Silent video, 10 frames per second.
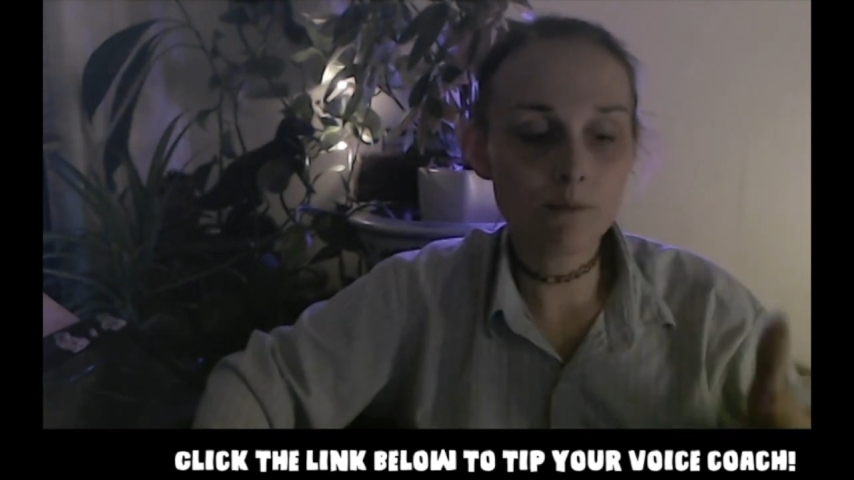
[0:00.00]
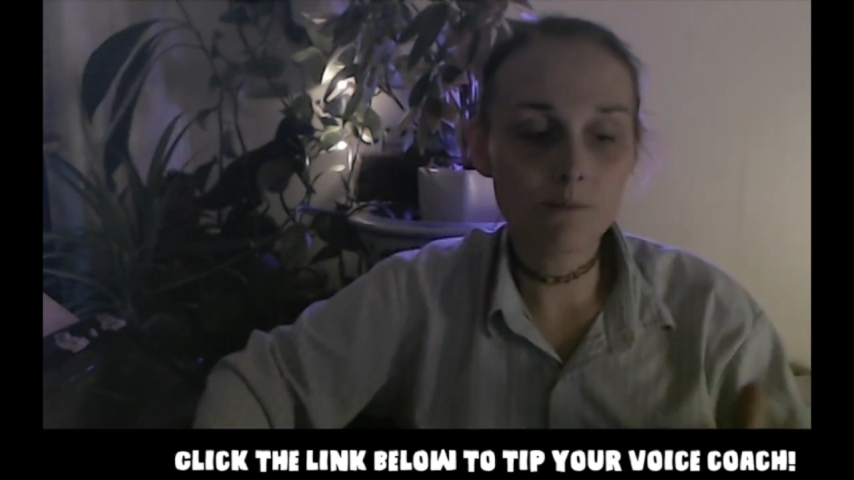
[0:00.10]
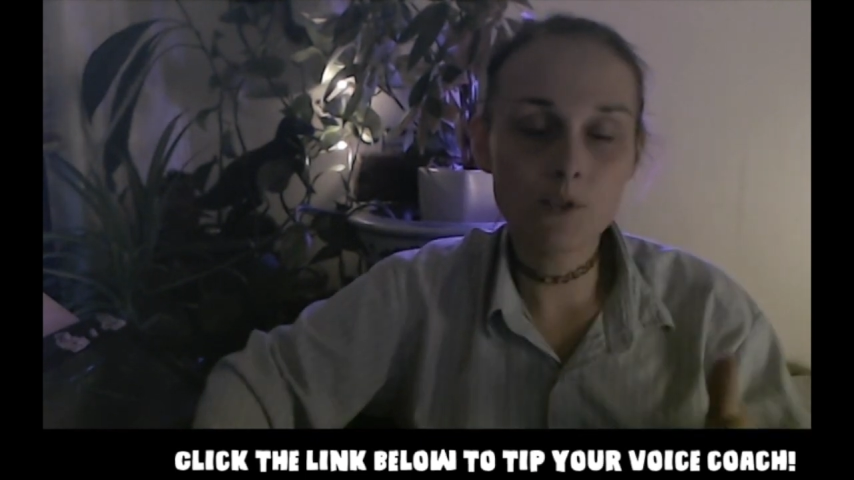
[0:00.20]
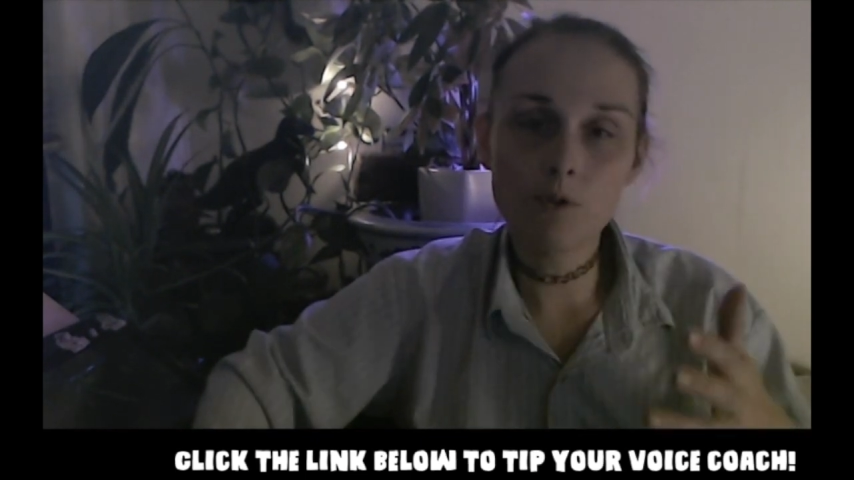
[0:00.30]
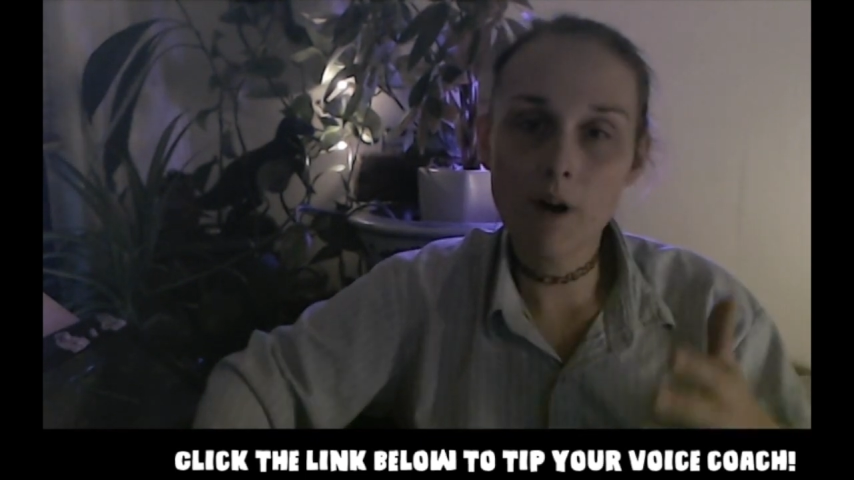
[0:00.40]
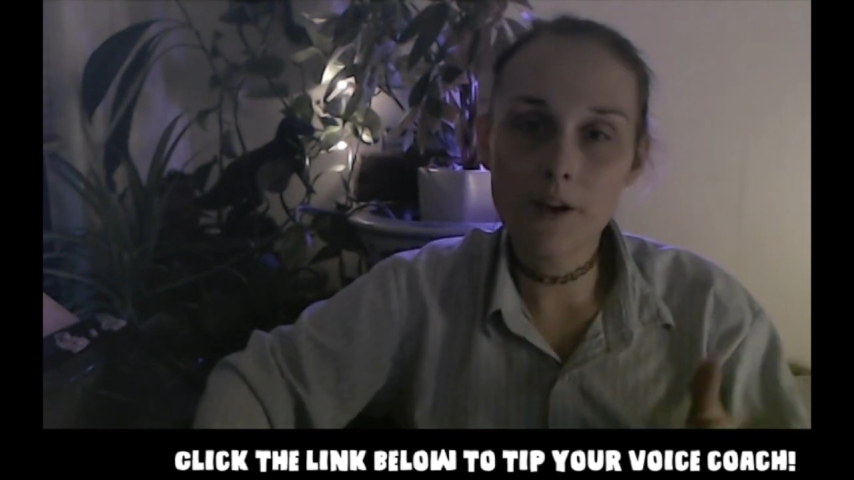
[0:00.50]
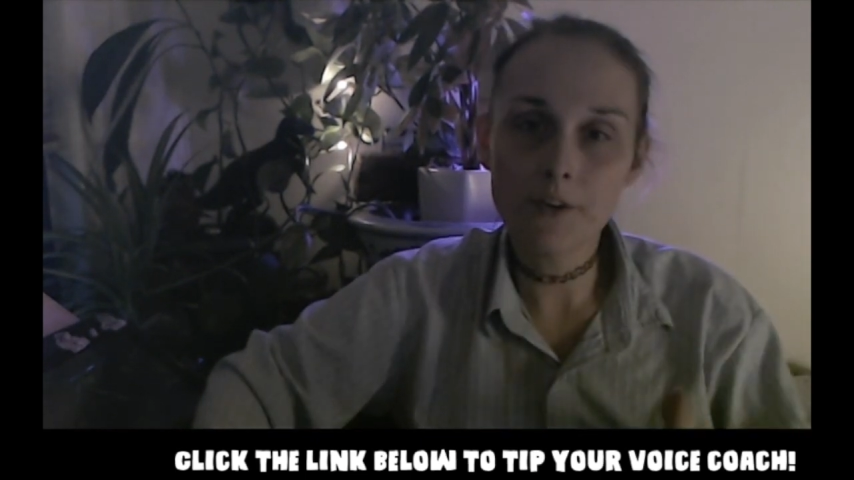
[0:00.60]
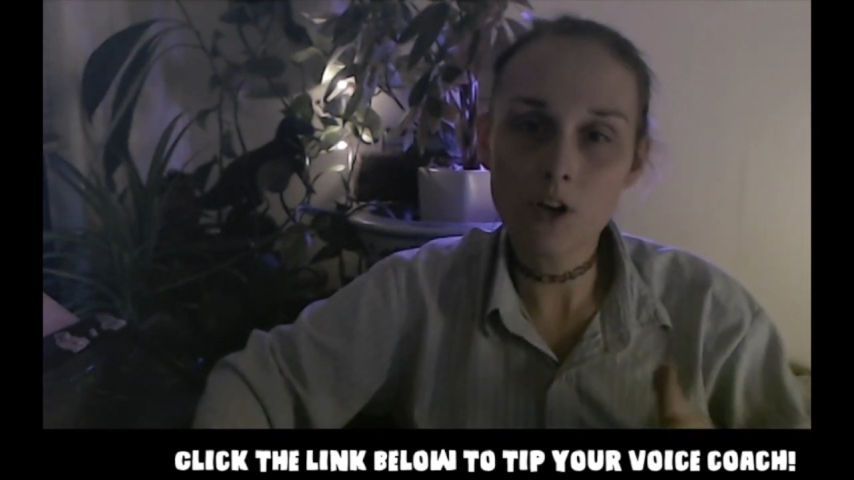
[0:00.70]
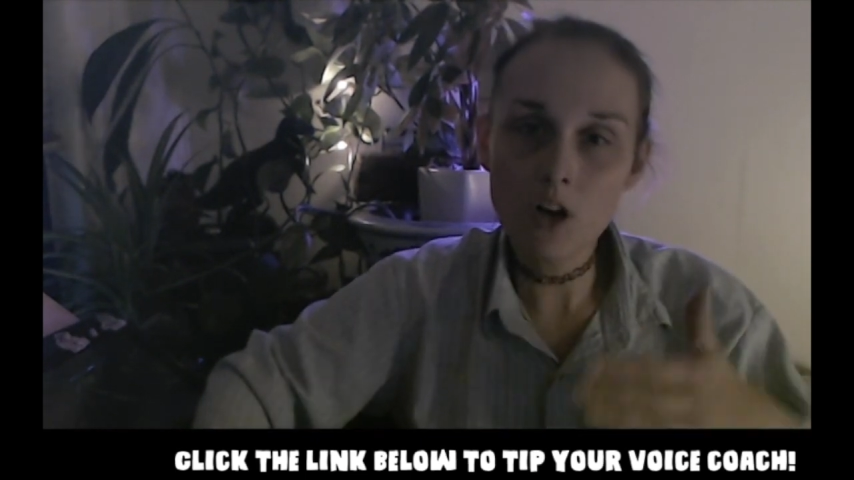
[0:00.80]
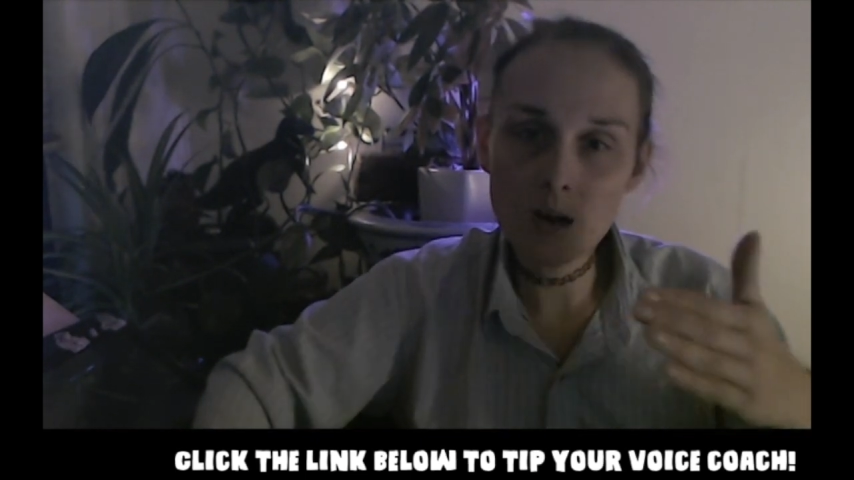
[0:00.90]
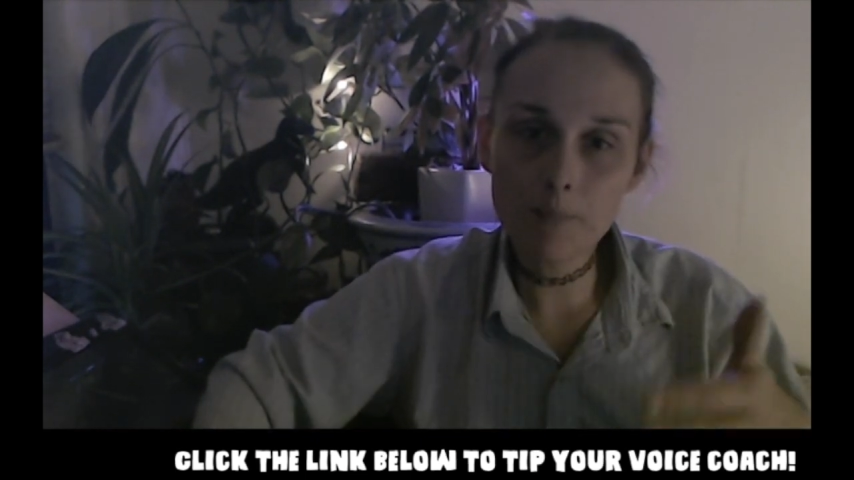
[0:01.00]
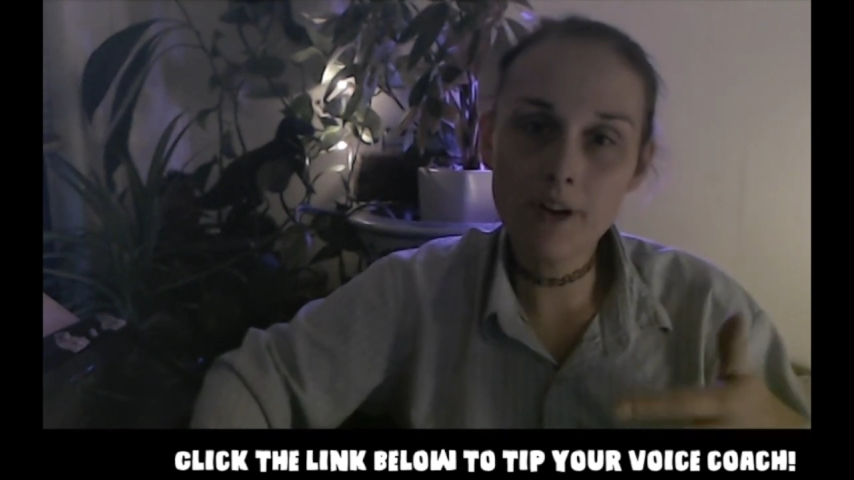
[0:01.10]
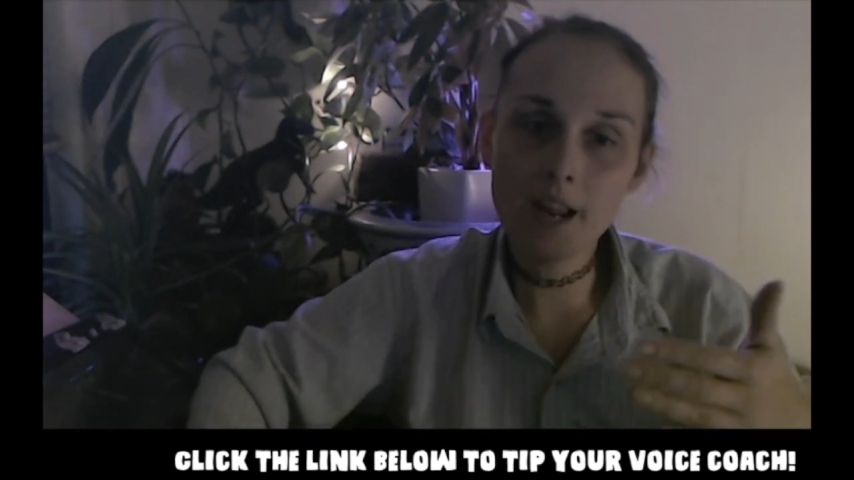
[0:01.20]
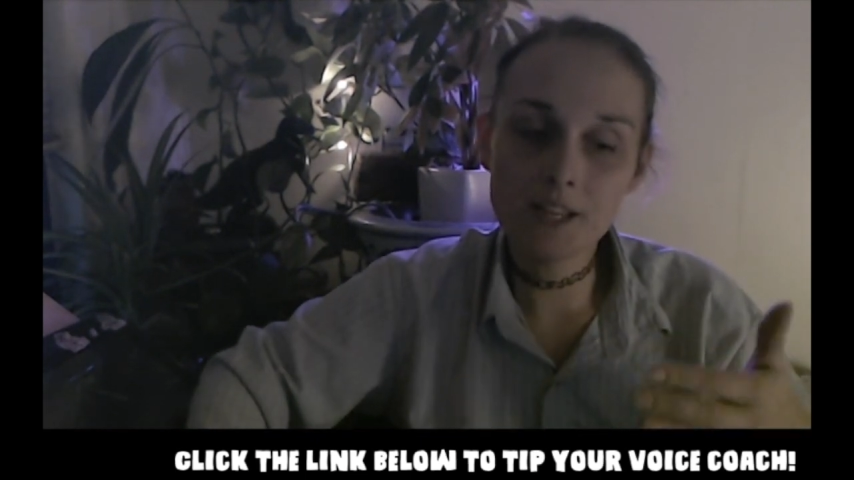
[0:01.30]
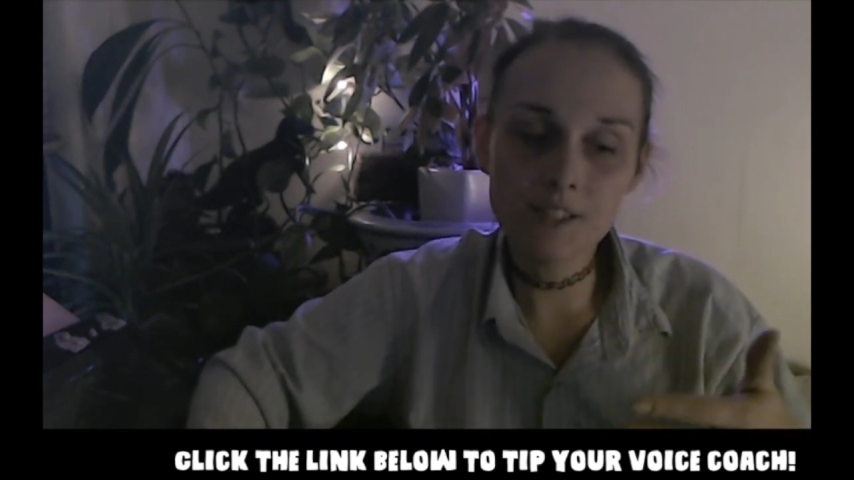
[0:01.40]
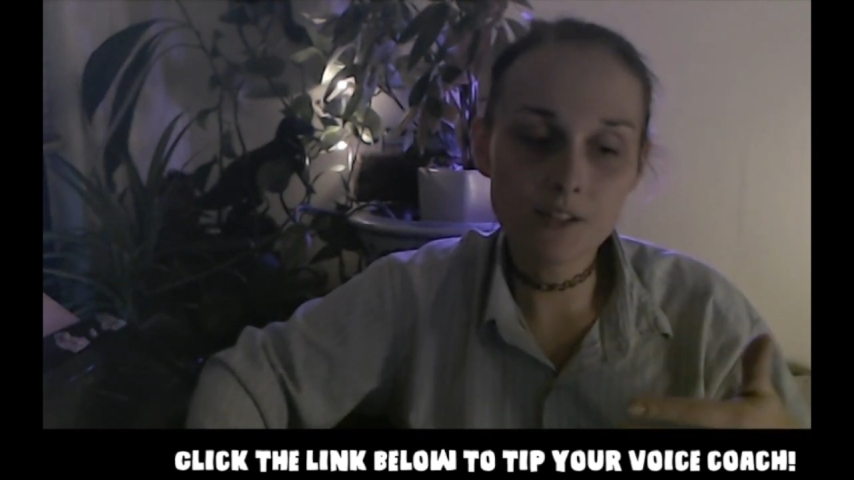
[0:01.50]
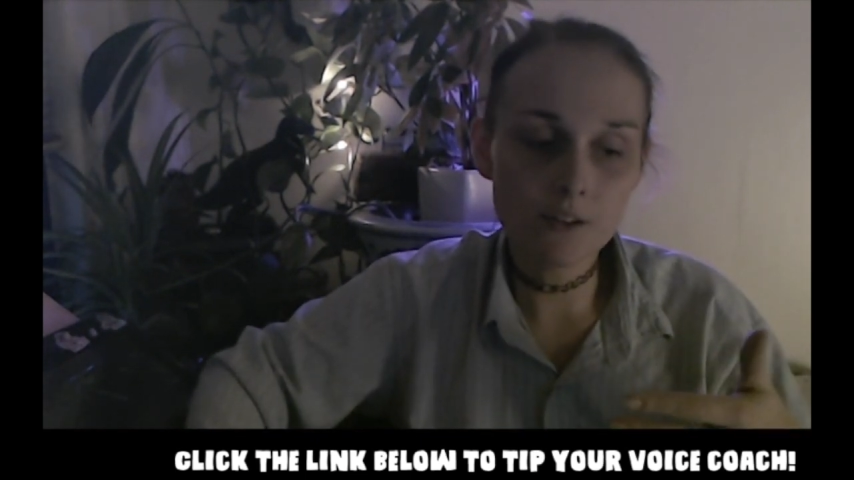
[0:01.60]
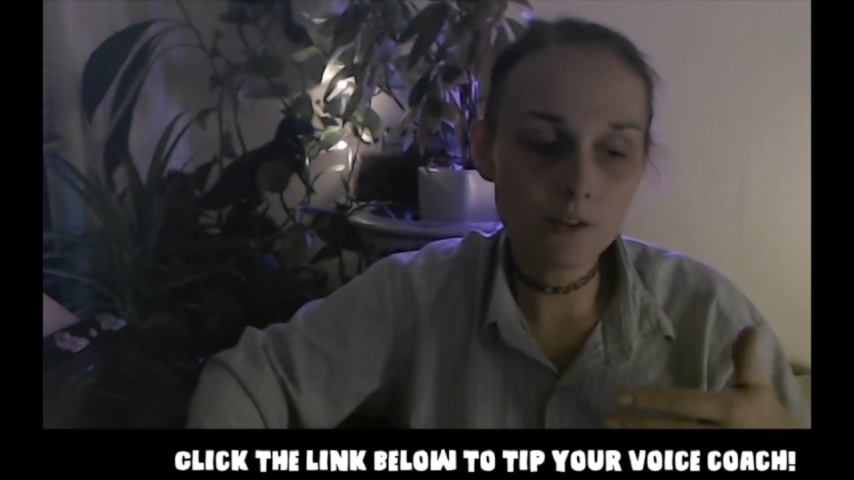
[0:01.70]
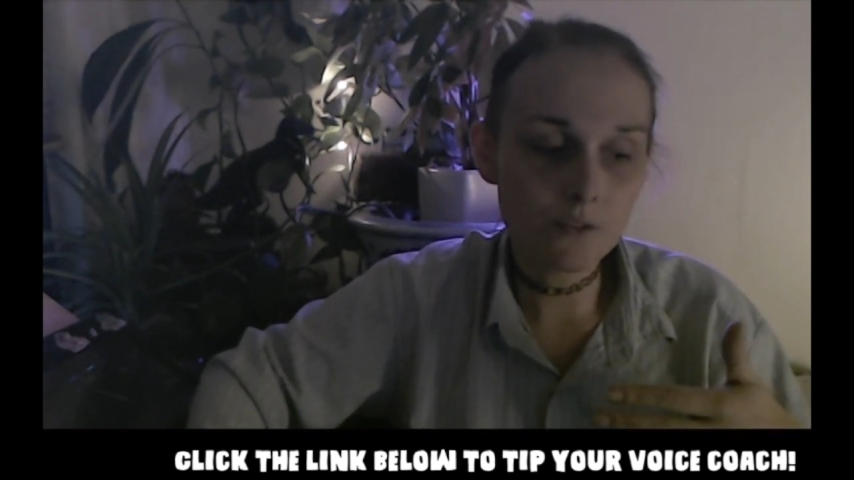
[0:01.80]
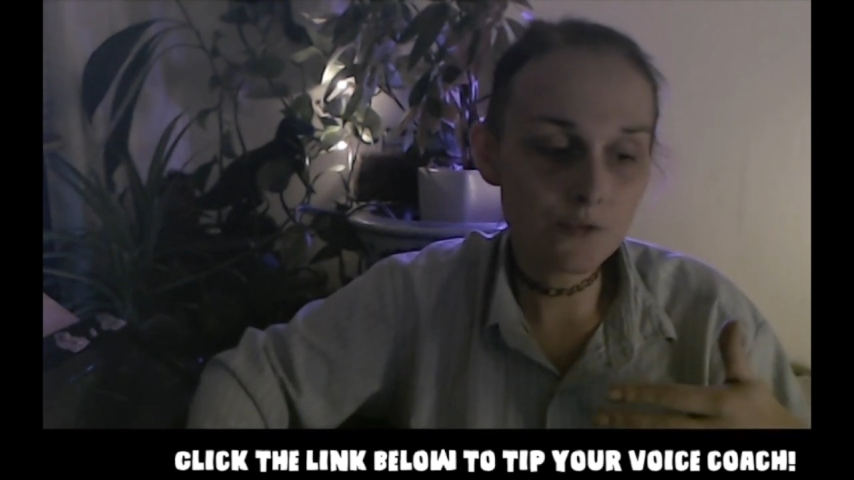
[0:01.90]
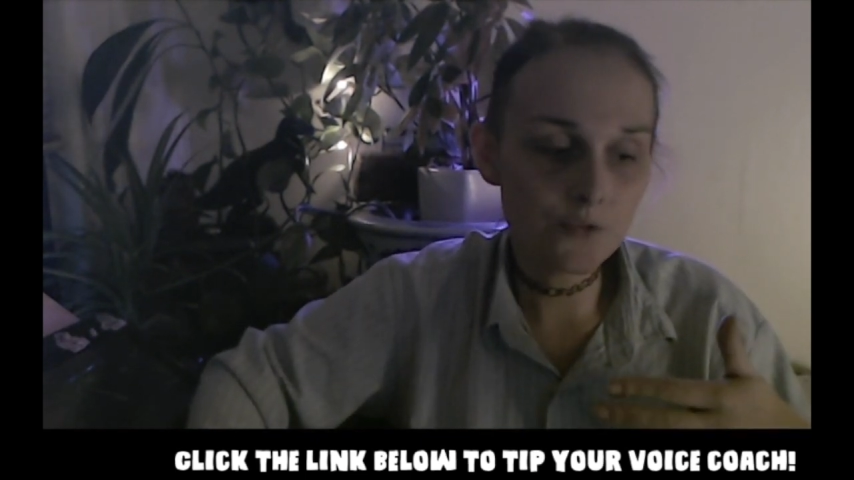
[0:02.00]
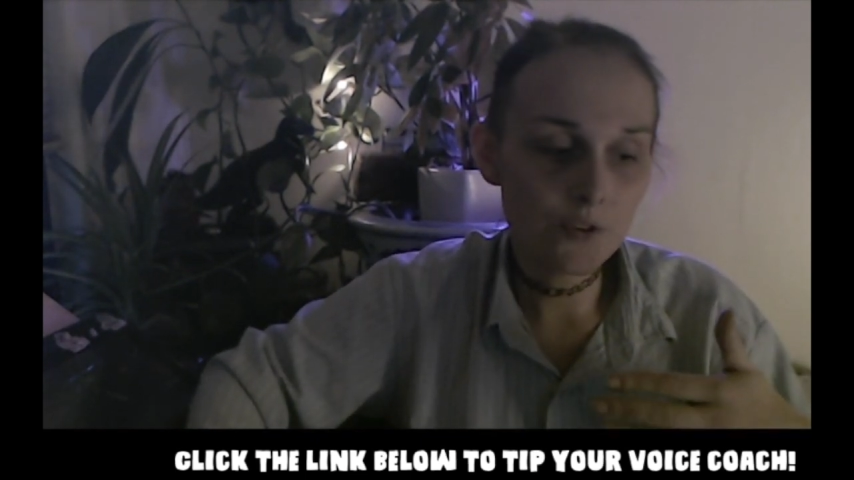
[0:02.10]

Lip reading: do a rather comprehensive